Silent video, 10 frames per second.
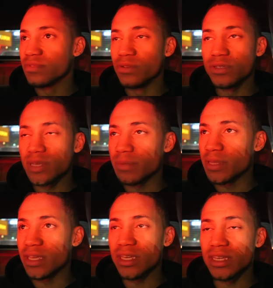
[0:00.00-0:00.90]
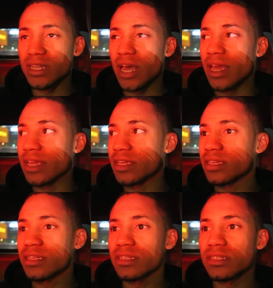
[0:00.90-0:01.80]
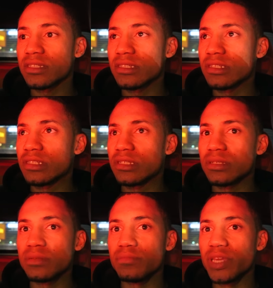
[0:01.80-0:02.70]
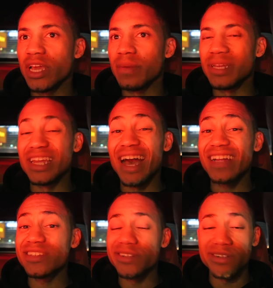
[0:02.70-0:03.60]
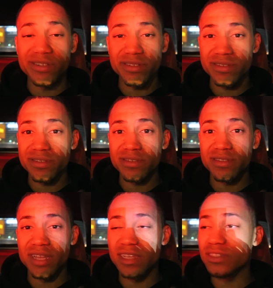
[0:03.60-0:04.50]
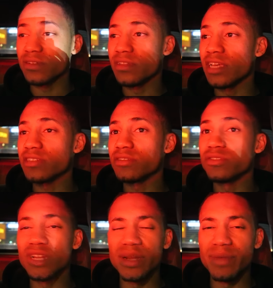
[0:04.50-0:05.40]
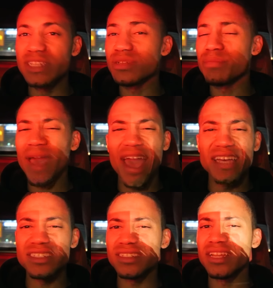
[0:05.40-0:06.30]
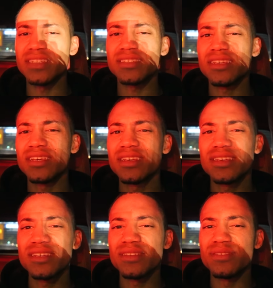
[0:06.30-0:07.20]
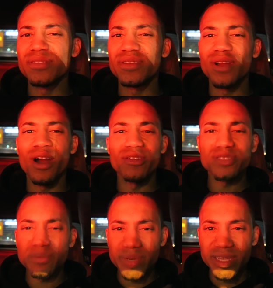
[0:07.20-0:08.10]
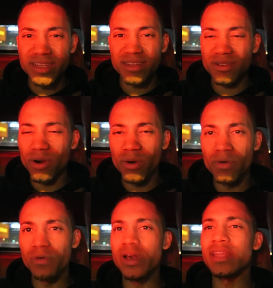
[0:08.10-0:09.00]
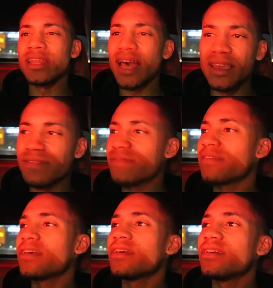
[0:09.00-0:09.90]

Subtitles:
do something like become a doctor, that's your dream, that's your passion, that's, you know, your ultimate goal in life,